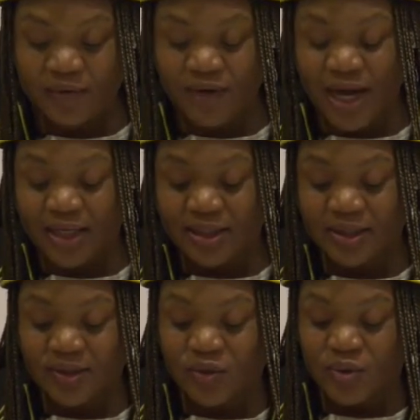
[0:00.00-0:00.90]
have liked
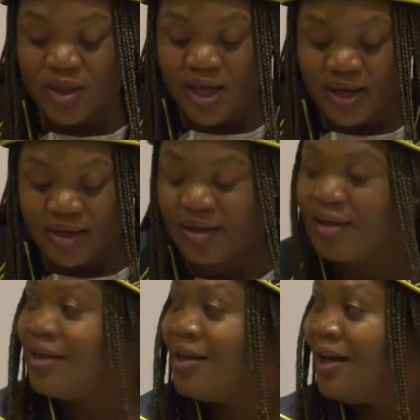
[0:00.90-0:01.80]
us to thank,
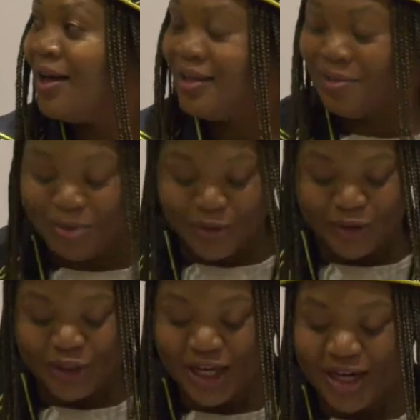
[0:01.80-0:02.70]
I
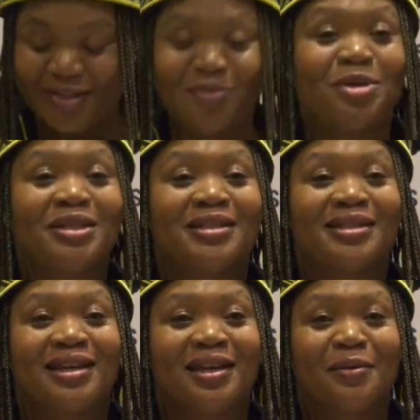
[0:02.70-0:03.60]
apologize, but
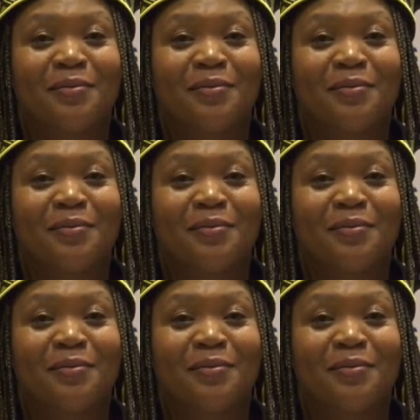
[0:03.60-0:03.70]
